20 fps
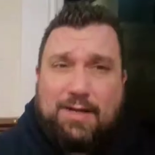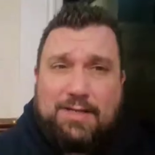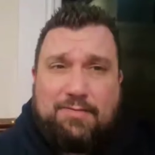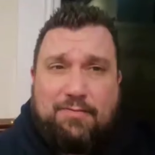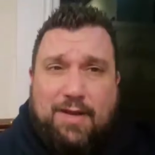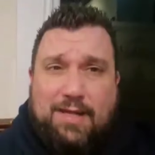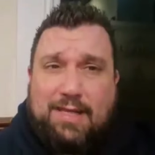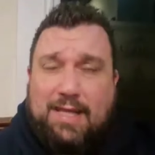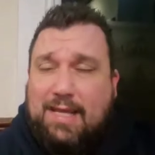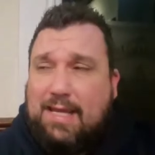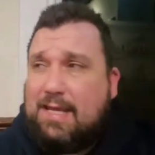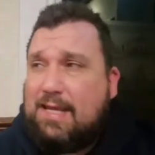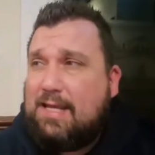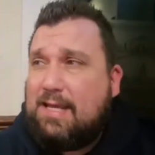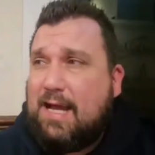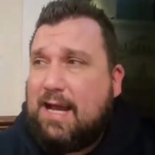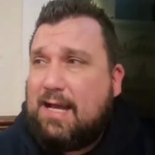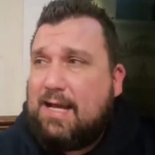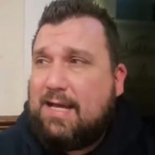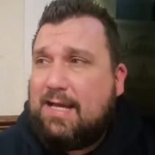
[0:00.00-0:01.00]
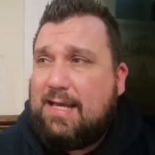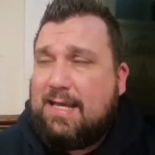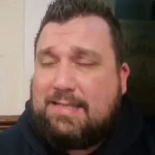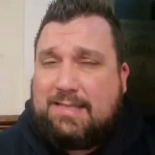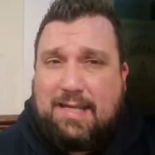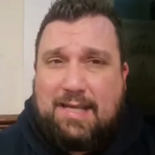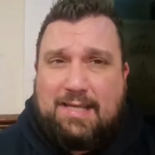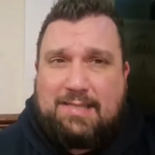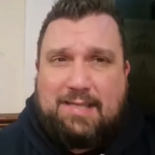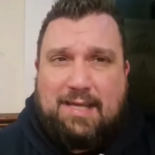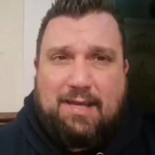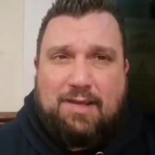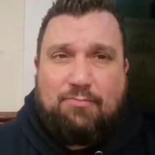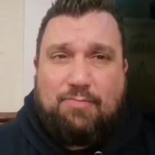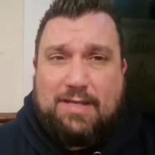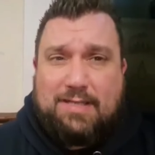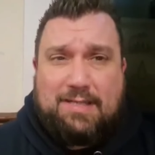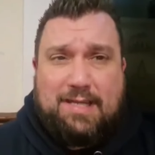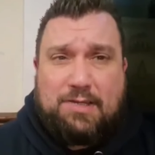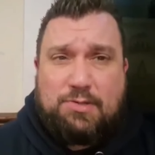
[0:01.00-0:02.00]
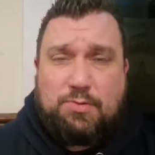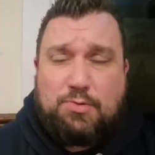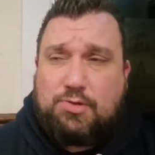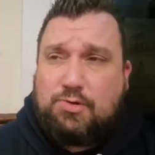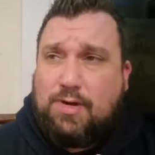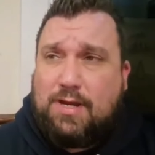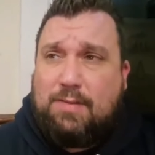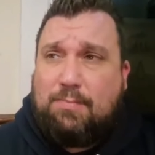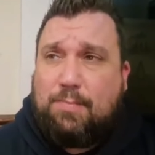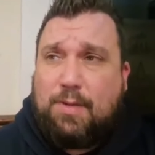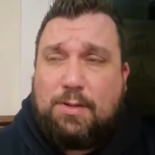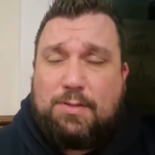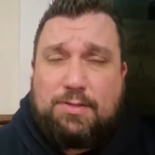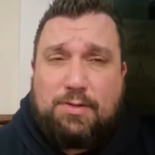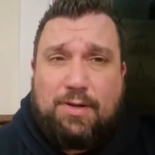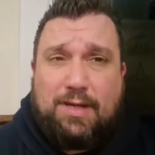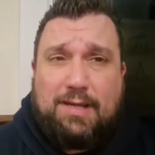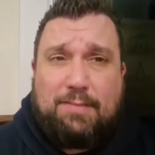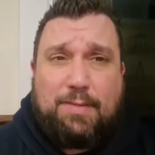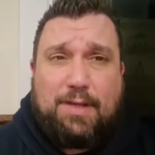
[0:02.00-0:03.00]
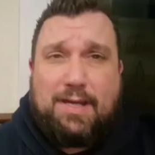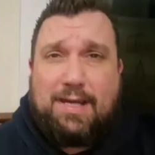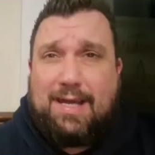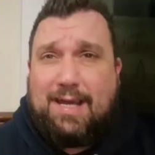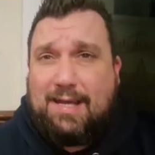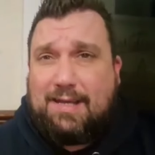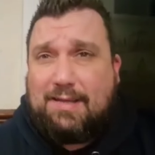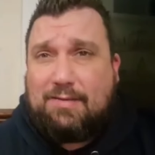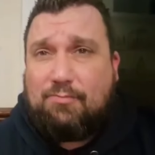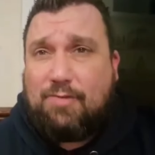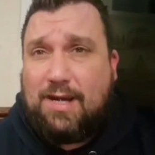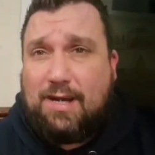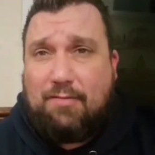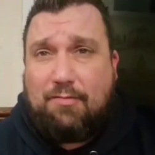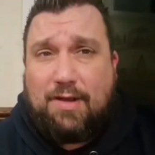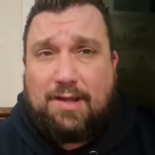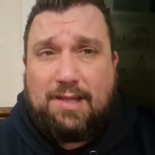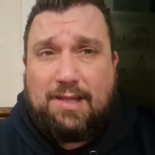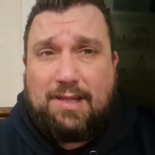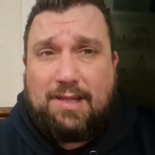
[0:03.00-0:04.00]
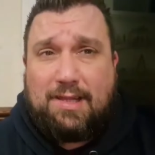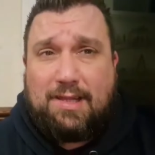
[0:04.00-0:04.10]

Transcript: Nice friendly, uh, it's, it's a residential street boozer, isn't it? But yeah, really friendly,